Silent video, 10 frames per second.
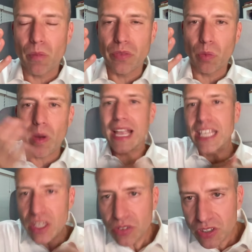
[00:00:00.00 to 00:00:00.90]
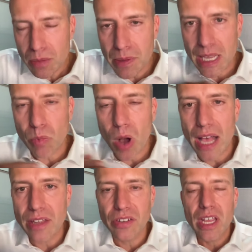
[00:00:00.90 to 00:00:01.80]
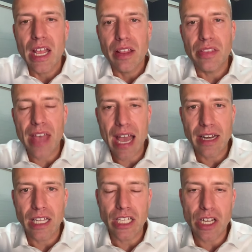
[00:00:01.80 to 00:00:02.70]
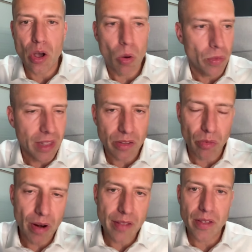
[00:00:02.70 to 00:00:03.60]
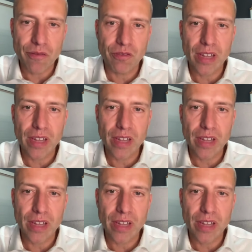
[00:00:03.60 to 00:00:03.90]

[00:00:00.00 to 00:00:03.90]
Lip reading: the way it used to be was that, the